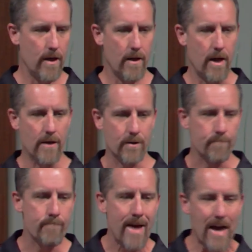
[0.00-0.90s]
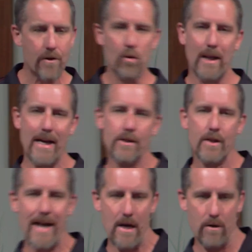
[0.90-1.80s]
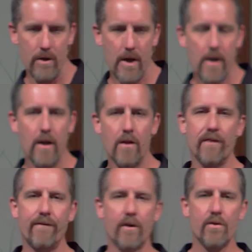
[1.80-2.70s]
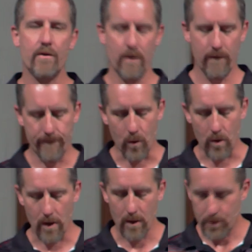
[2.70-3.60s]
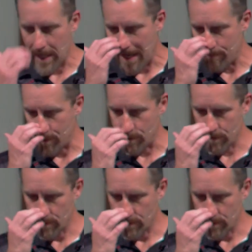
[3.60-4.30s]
as Matthew lays it out in the first four chapters.